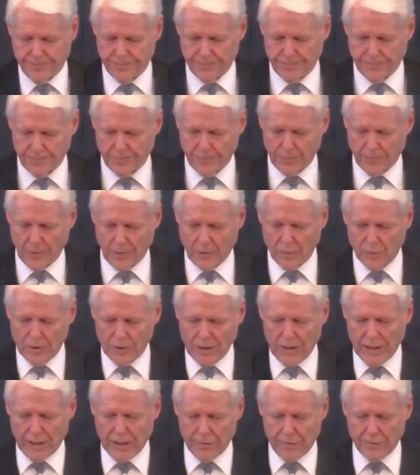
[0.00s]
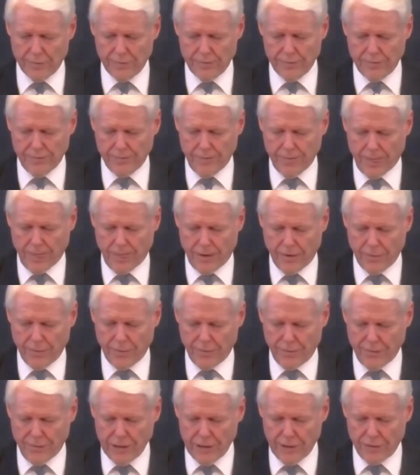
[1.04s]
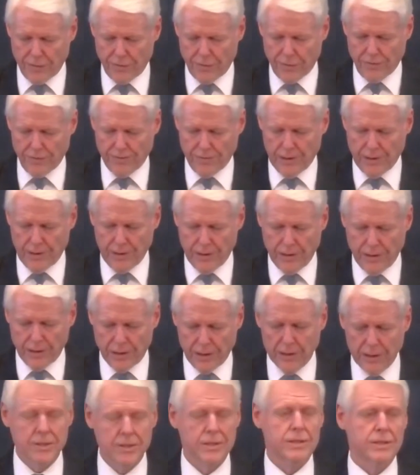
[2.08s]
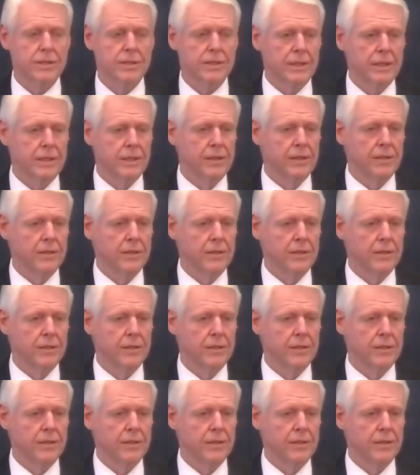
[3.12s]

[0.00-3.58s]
We have faith in an unseen,